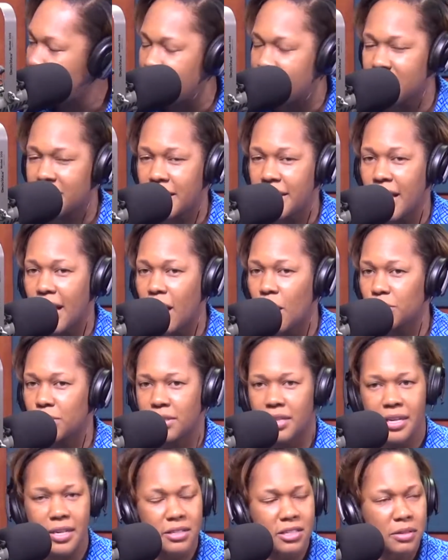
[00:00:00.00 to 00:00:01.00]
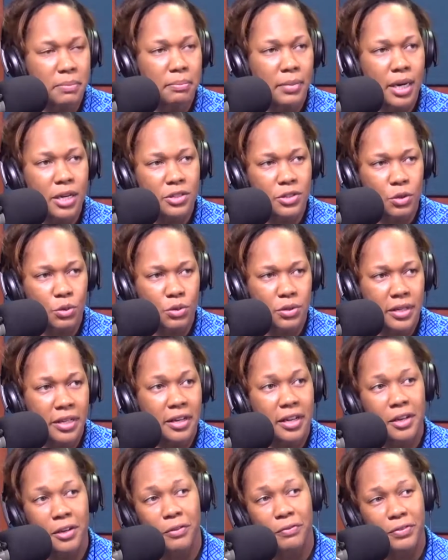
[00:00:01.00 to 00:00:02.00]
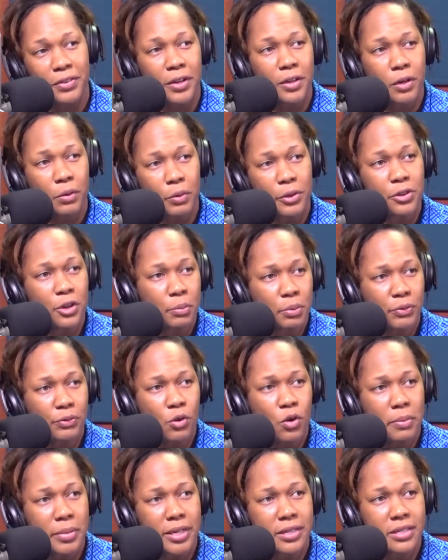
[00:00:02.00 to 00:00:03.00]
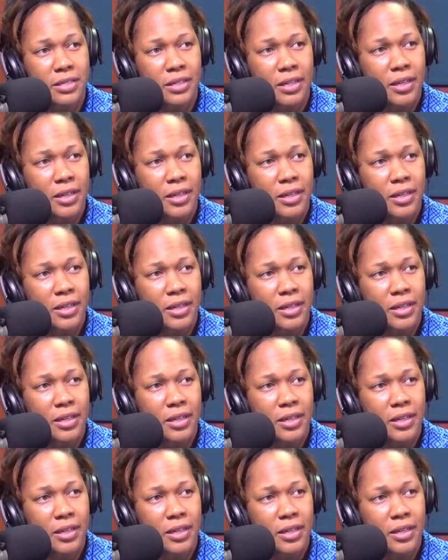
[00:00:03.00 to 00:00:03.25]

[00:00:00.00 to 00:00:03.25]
see how tense muscles can interfere with your performance.